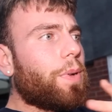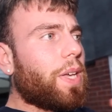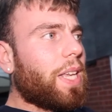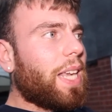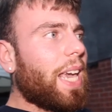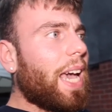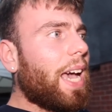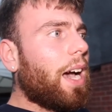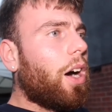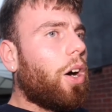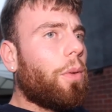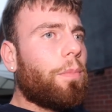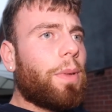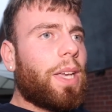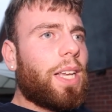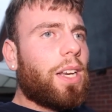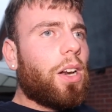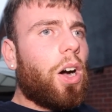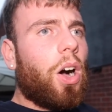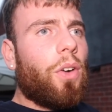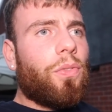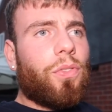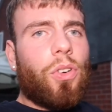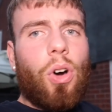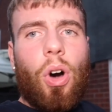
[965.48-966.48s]
But yeah, I mean,
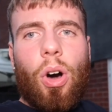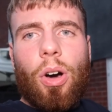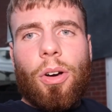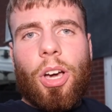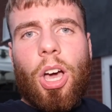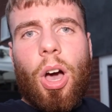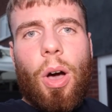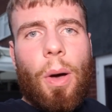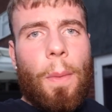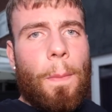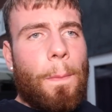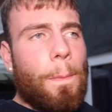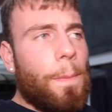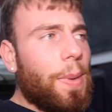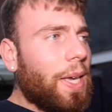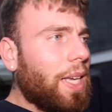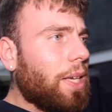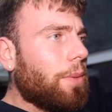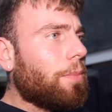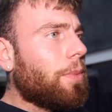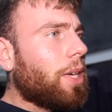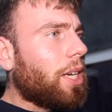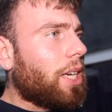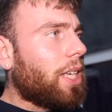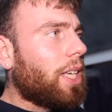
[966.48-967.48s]
I've got to go and
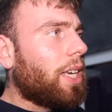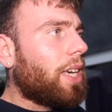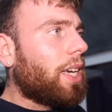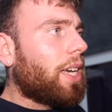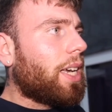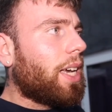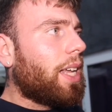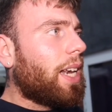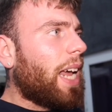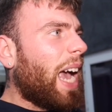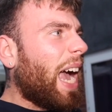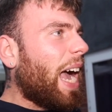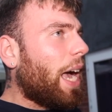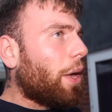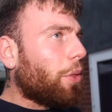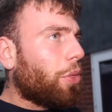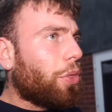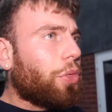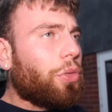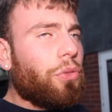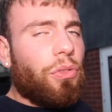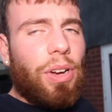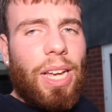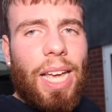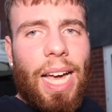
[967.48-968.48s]
meet Mickey again at
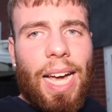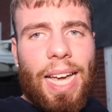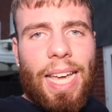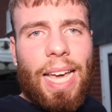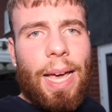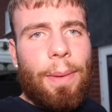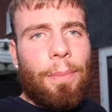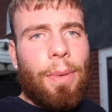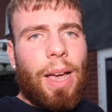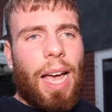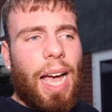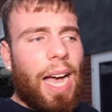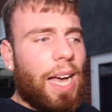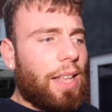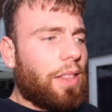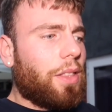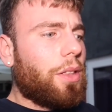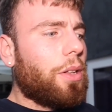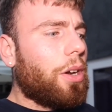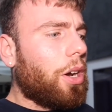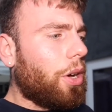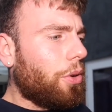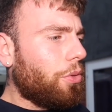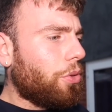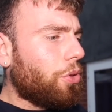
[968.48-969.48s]
3 AM at
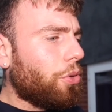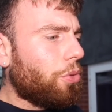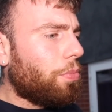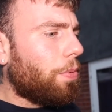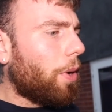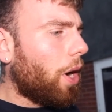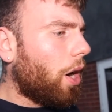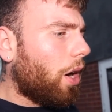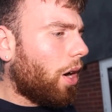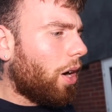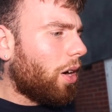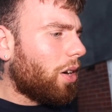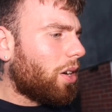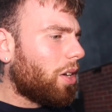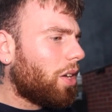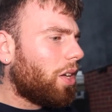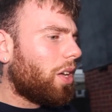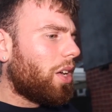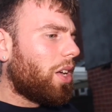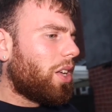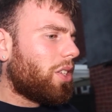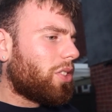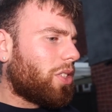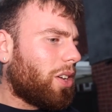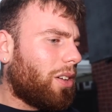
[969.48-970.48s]
the local park.
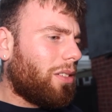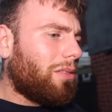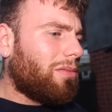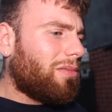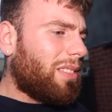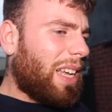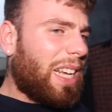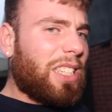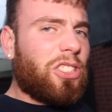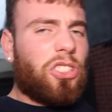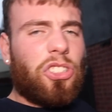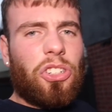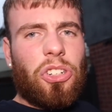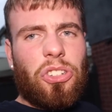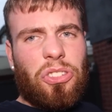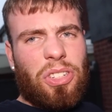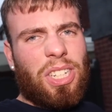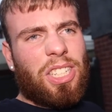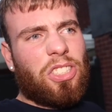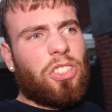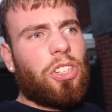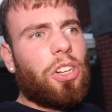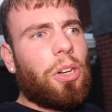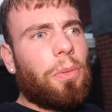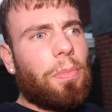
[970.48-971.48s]
So that's
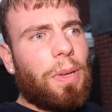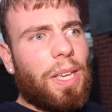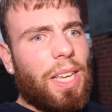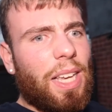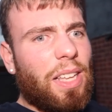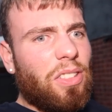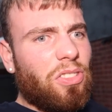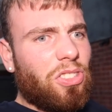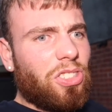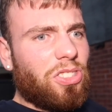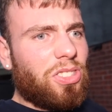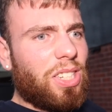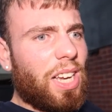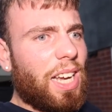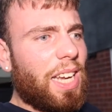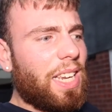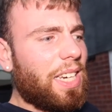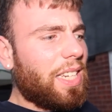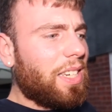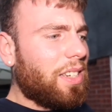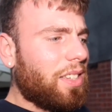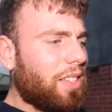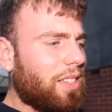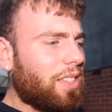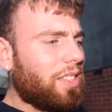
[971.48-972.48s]
gonna be
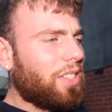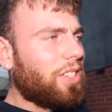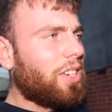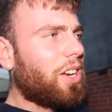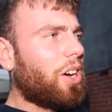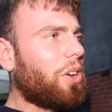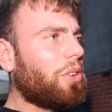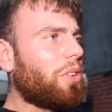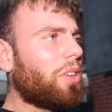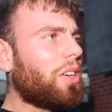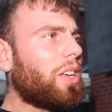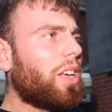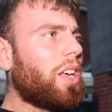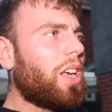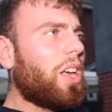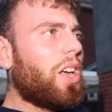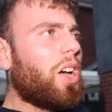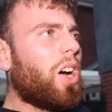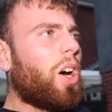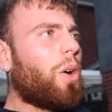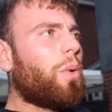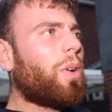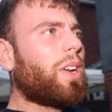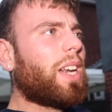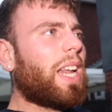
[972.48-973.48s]
entertaining, you know.
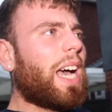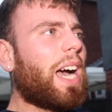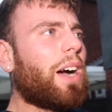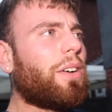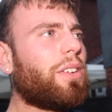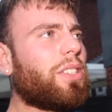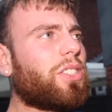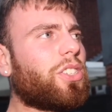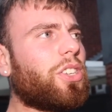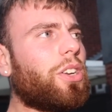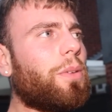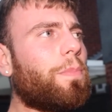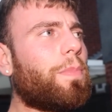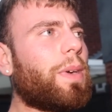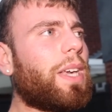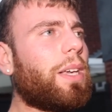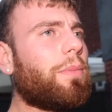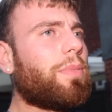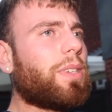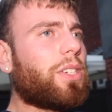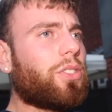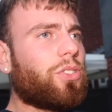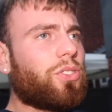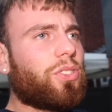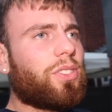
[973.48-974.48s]
I wonder how he's going to be,
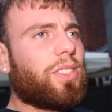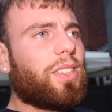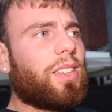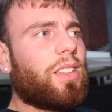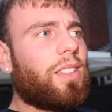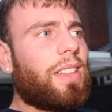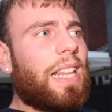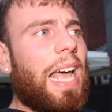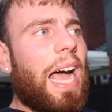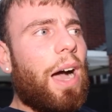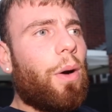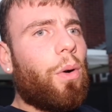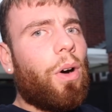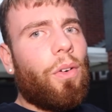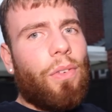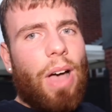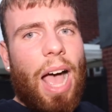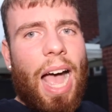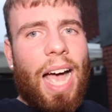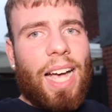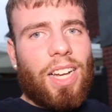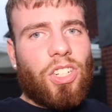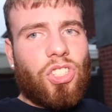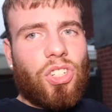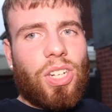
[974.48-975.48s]
because now I've
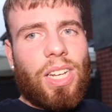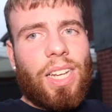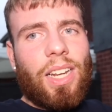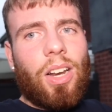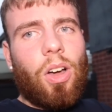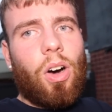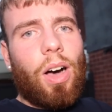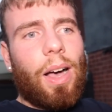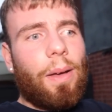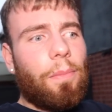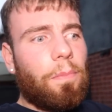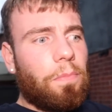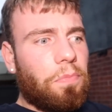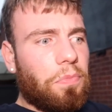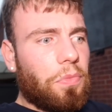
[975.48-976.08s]
actually, like,